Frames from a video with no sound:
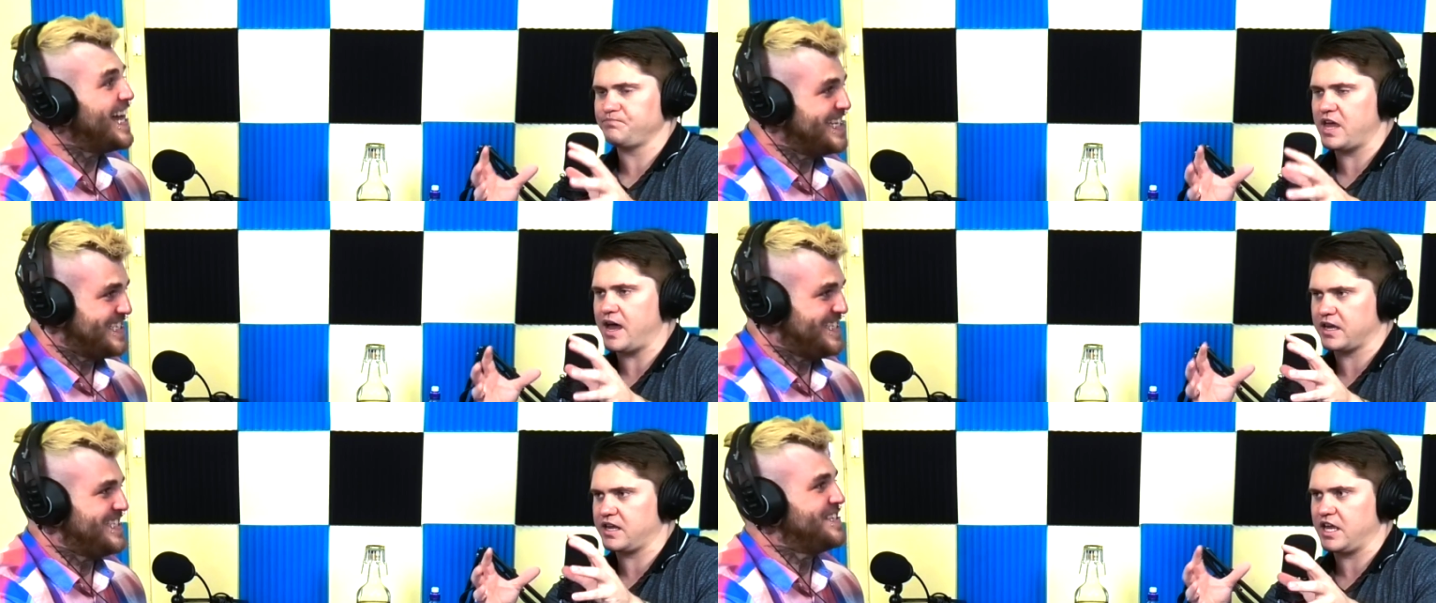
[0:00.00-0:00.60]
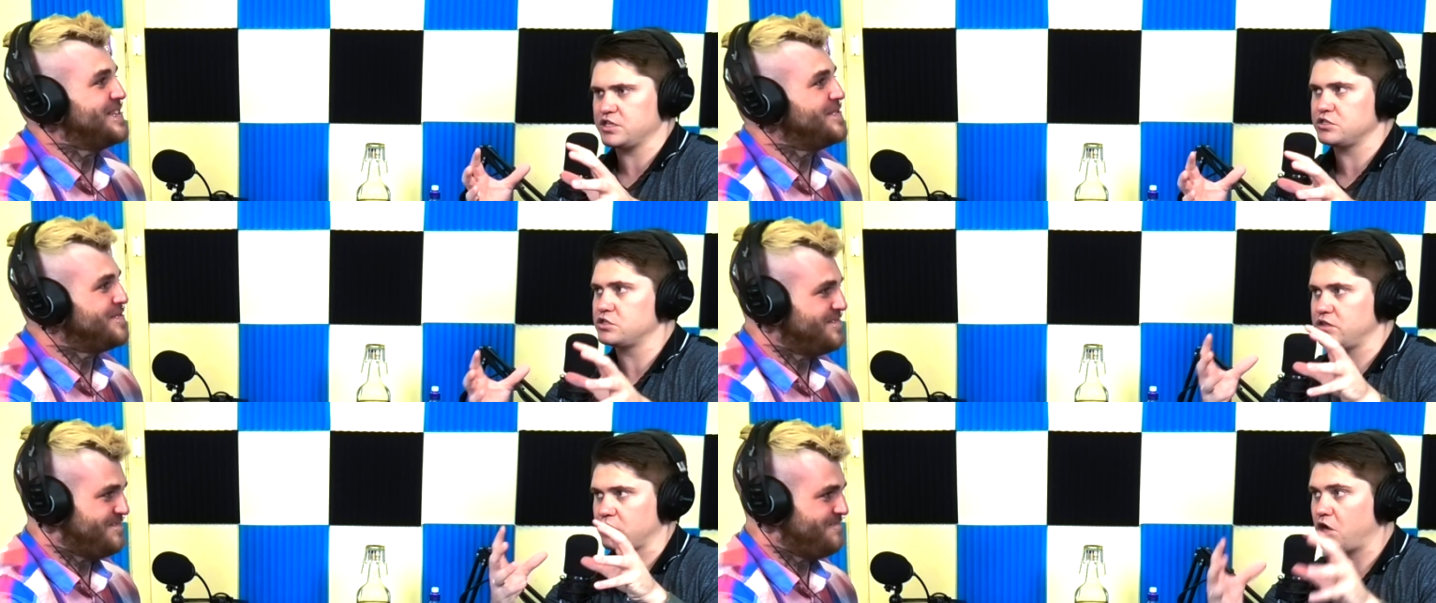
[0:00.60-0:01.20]
Speaker 1: uh, connection to
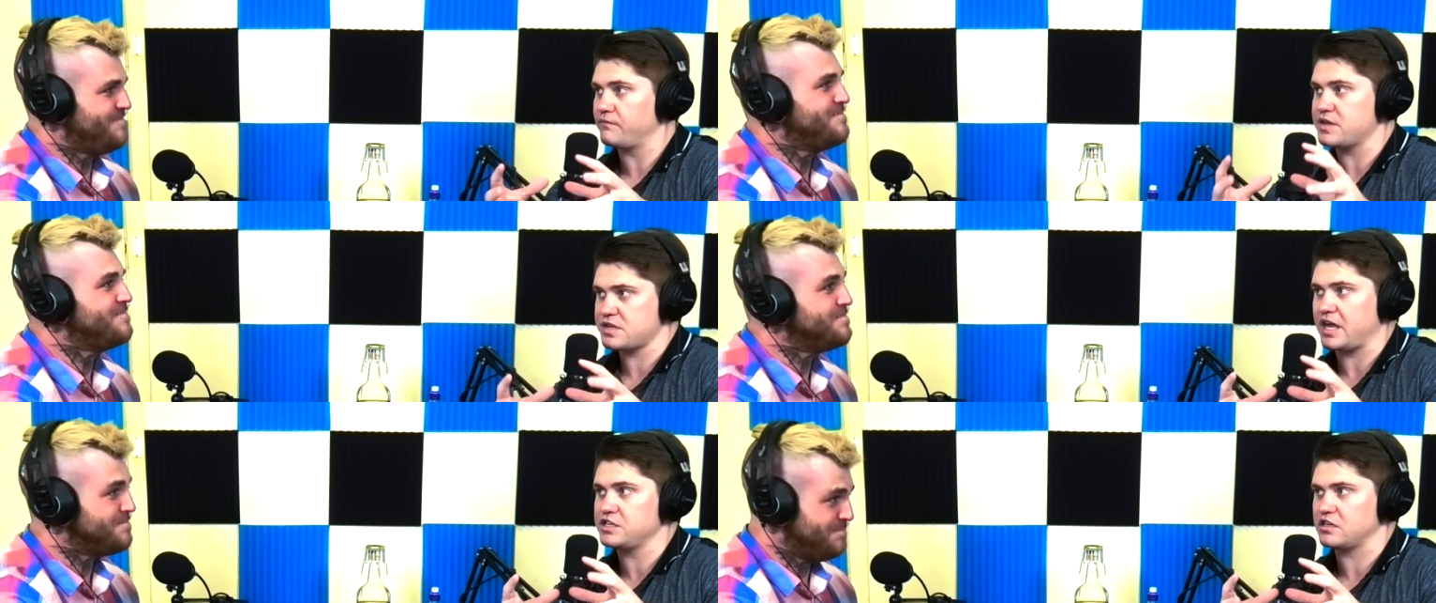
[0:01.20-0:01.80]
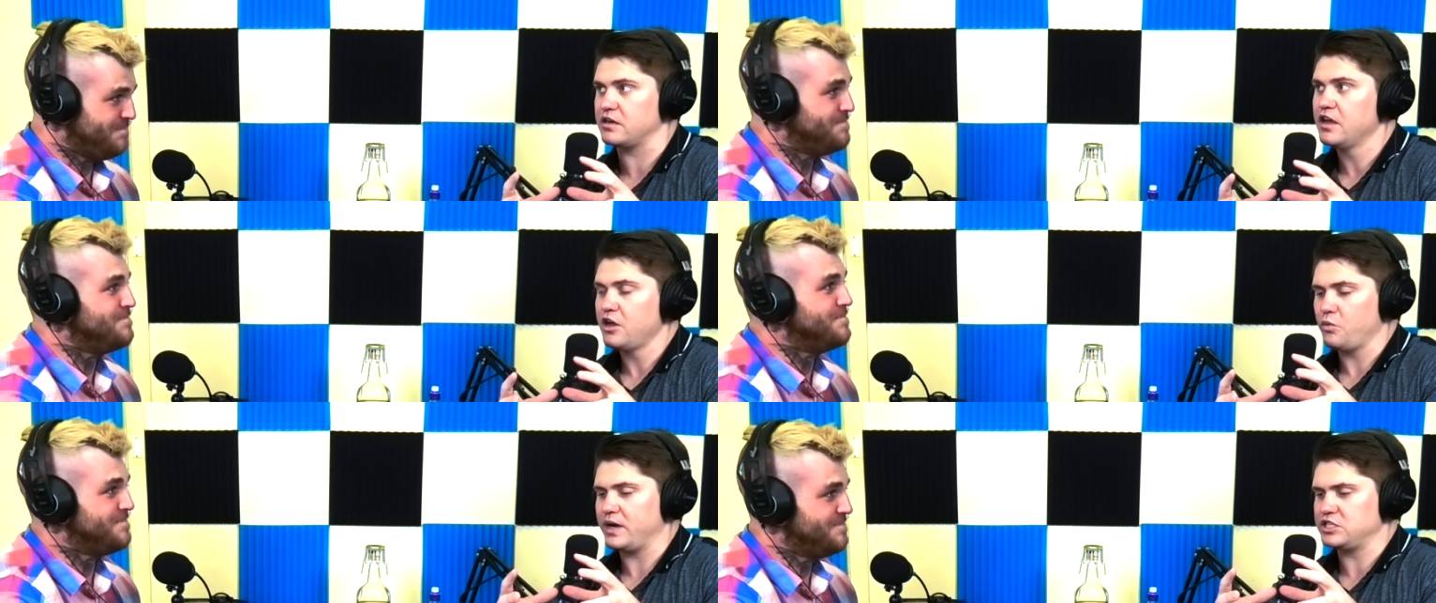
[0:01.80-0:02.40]
the conversation mm.
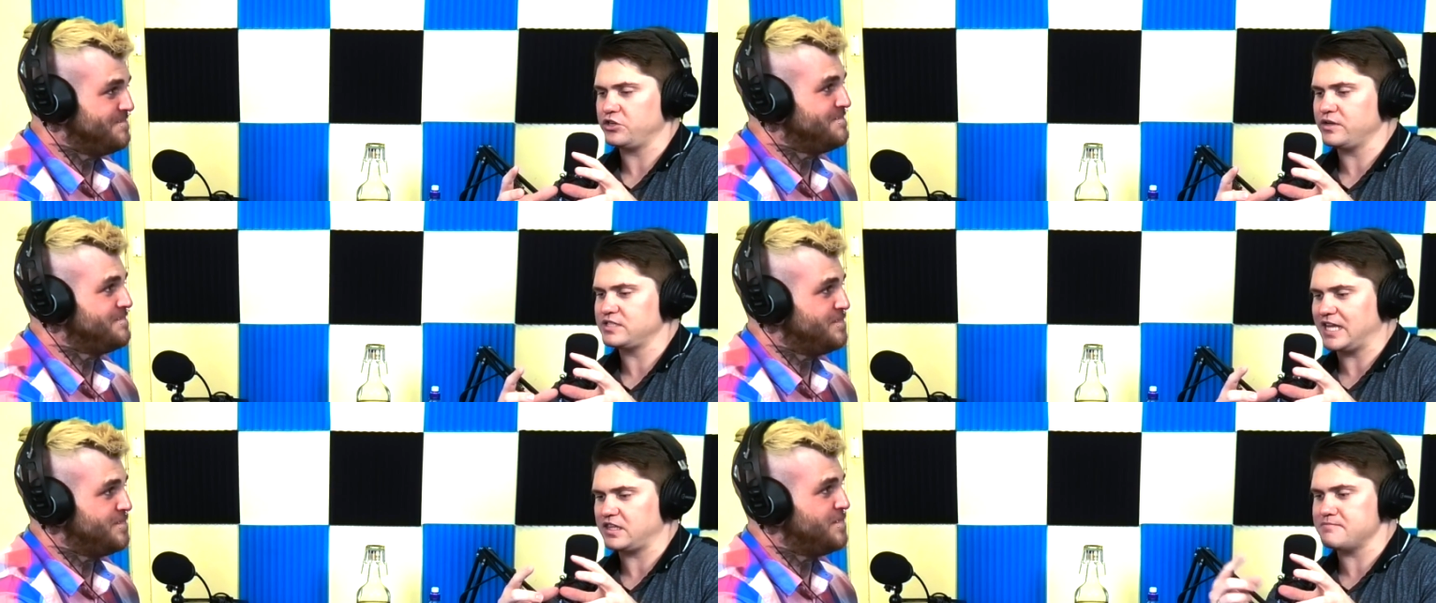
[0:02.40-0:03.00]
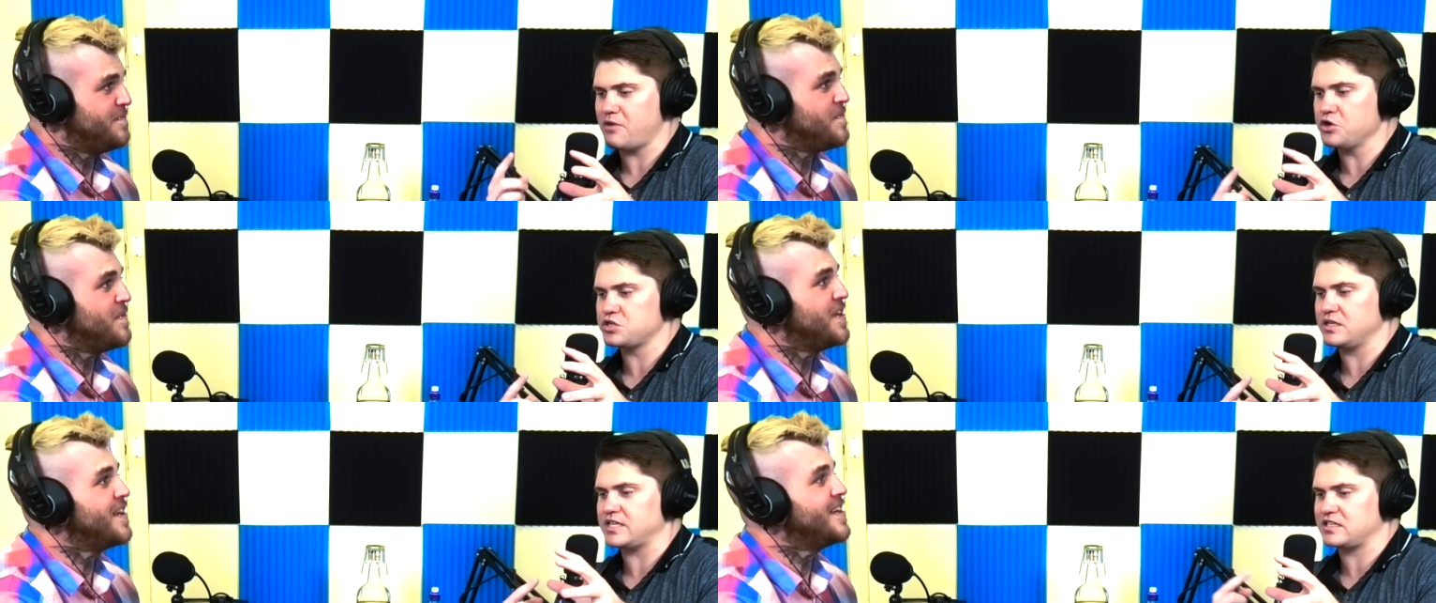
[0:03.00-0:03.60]
when it turns out the emotion
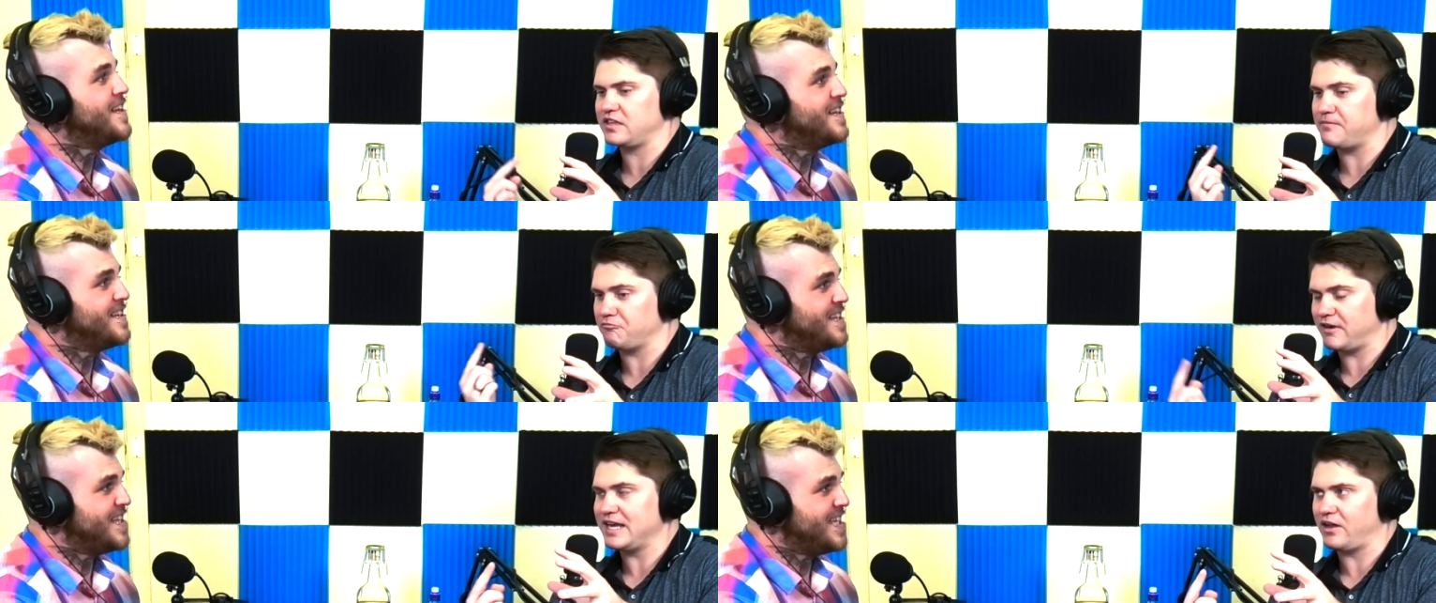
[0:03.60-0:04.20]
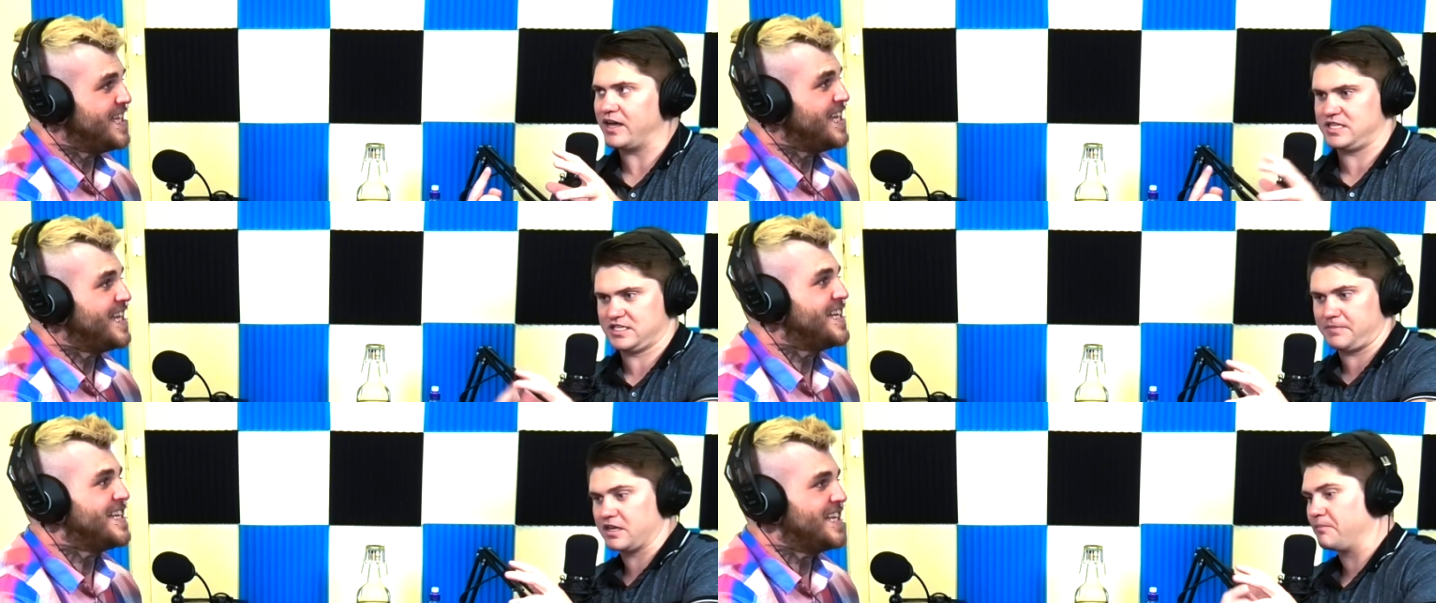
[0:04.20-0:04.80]
is actually them realizing
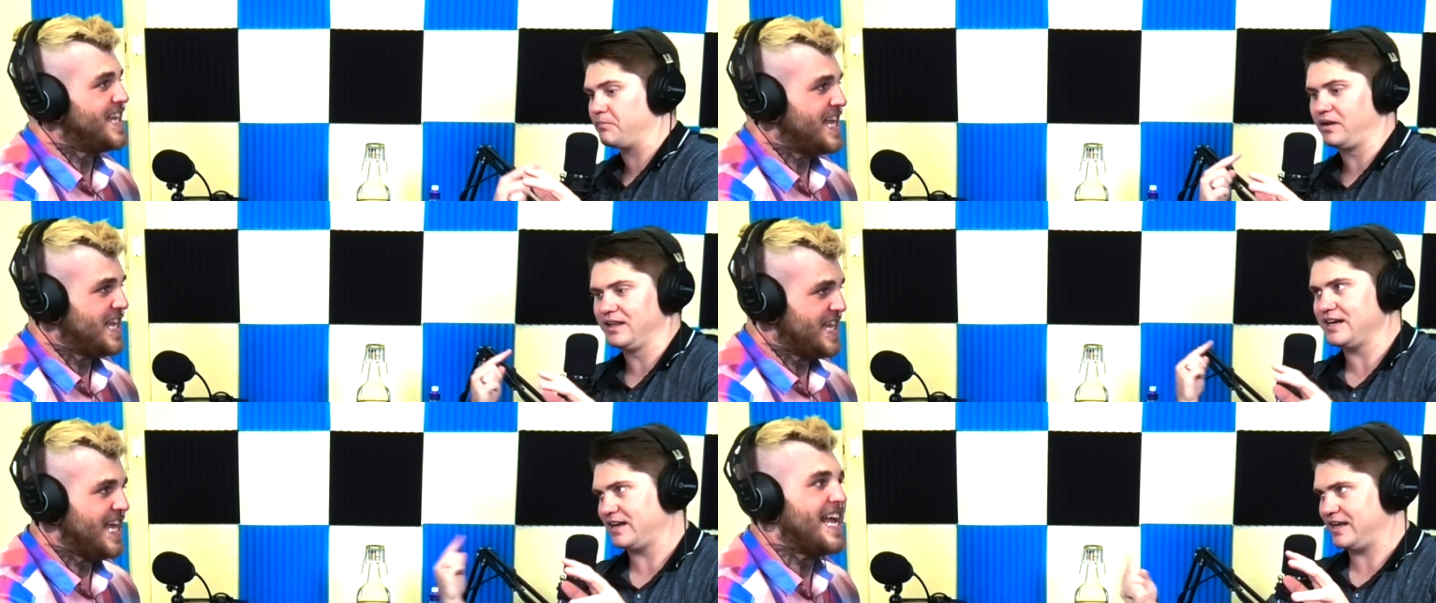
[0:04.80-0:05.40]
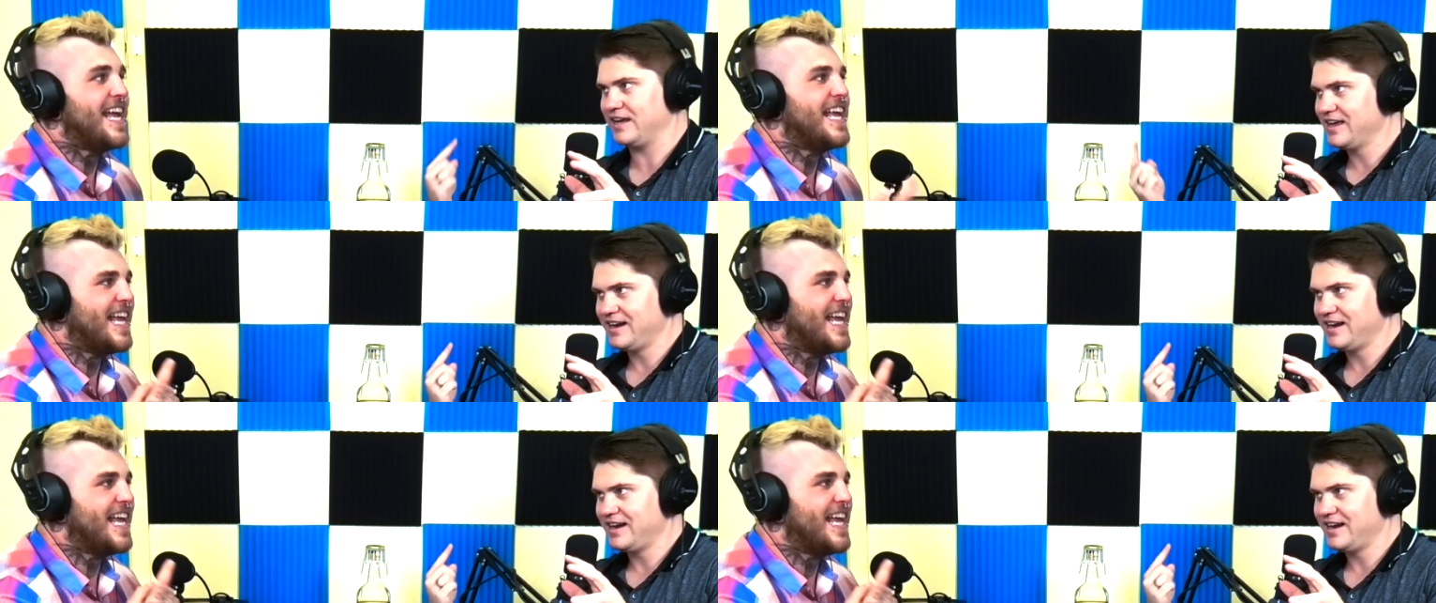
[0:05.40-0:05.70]
something completely